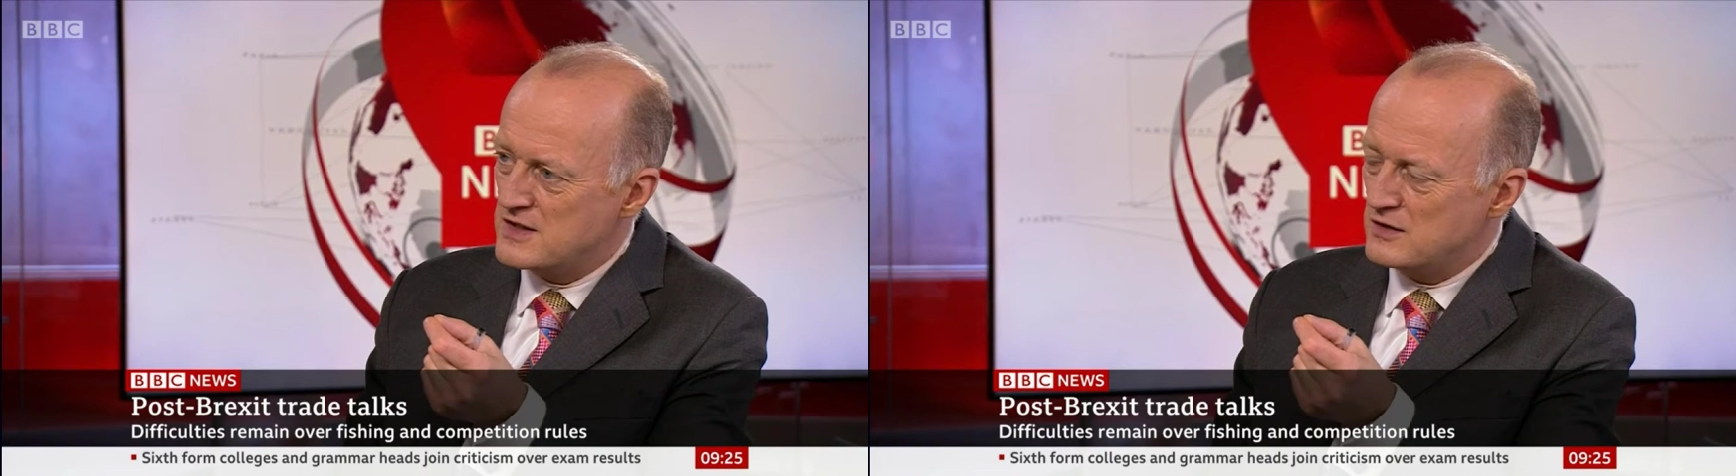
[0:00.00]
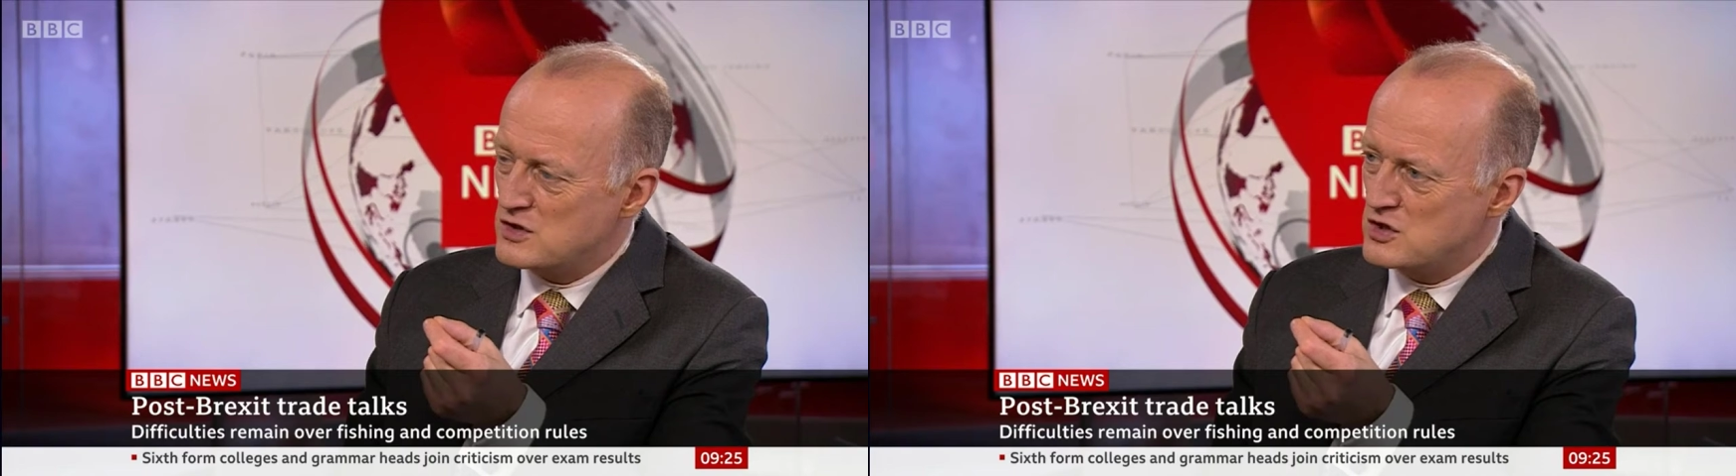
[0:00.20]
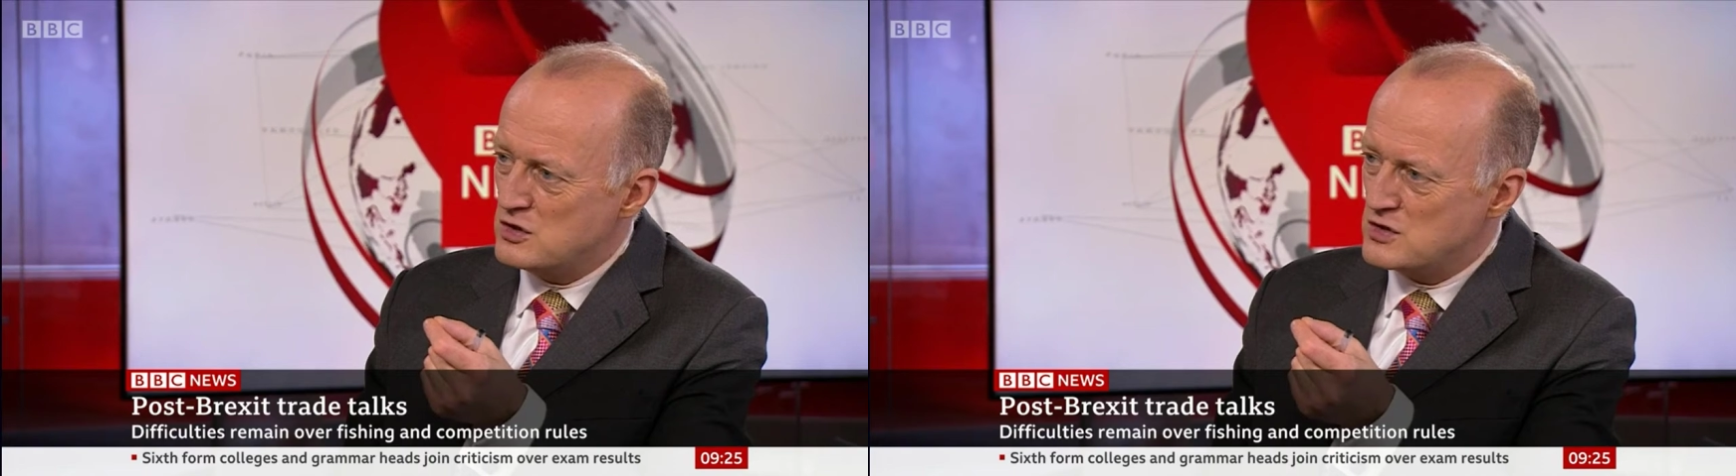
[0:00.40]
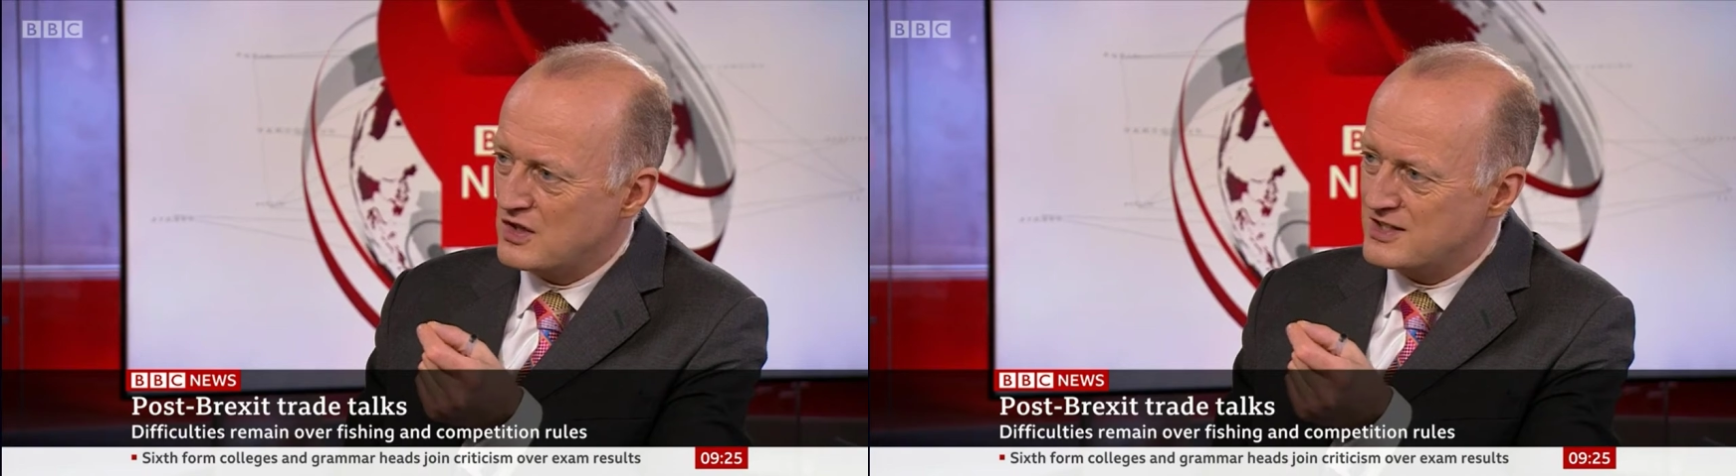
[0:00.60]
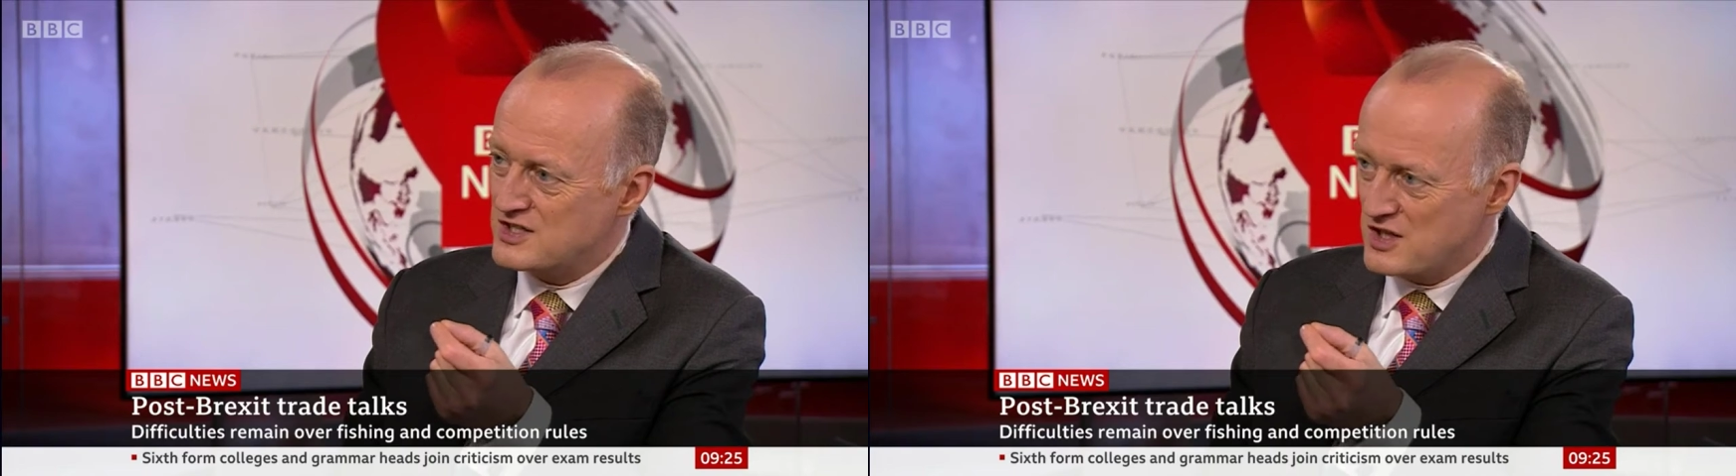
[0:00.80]
that the two
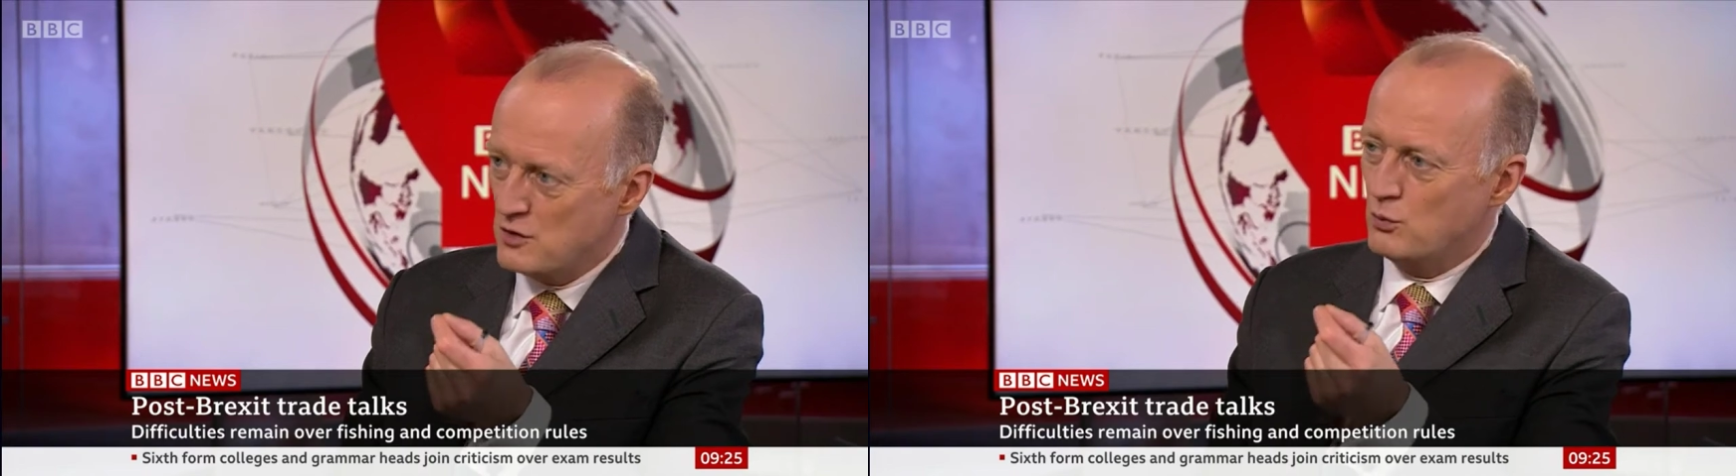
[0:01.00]
sides don't